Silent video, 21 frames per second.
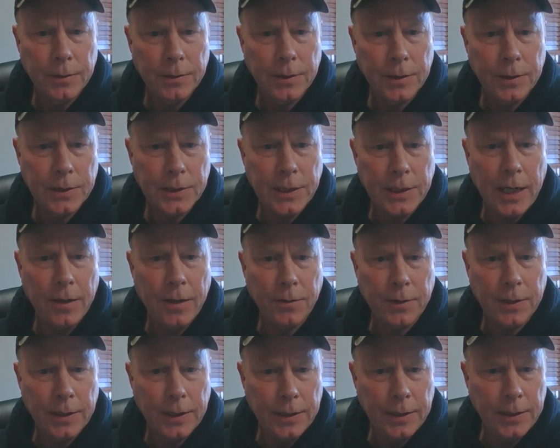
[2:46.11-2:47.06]
The
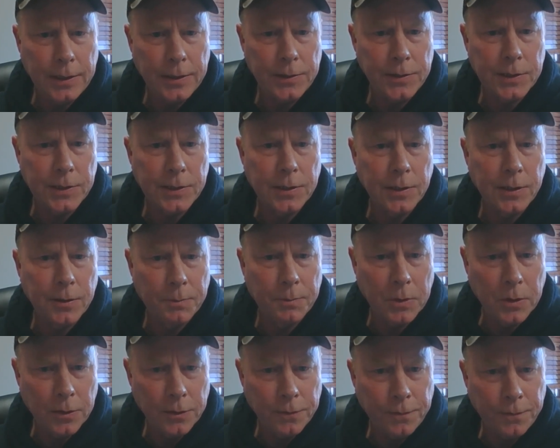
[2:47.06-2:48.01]
Southeast, the
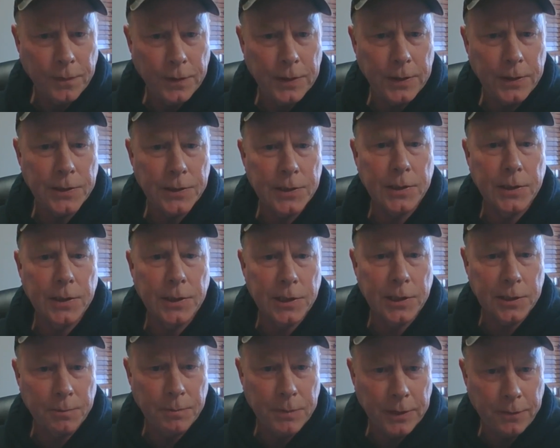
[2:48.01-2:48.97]
Murphys, the
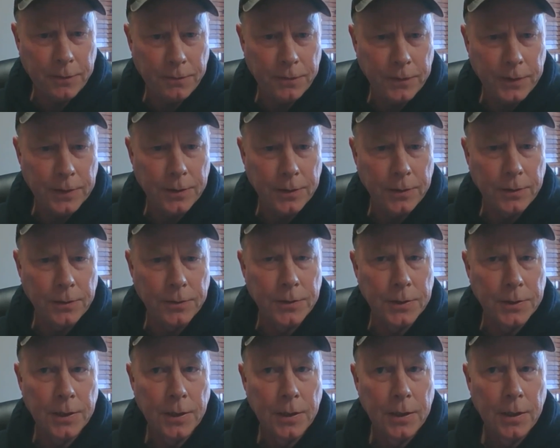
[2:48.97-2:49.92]

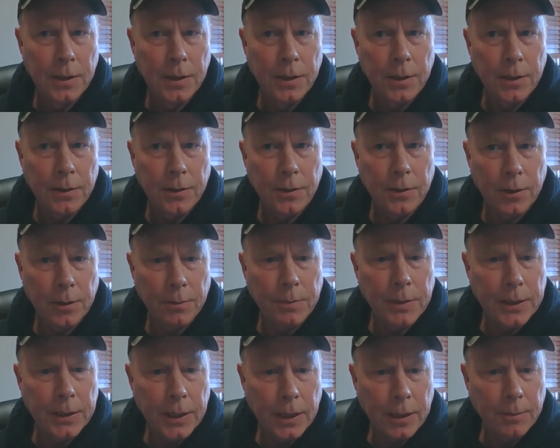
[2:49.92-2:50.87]
Smithfields, they're
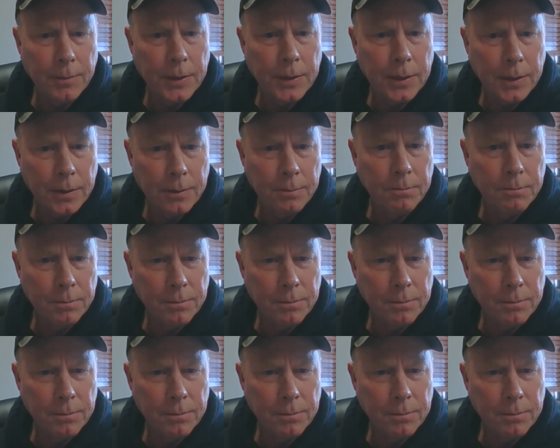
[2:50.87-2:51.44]
becoming a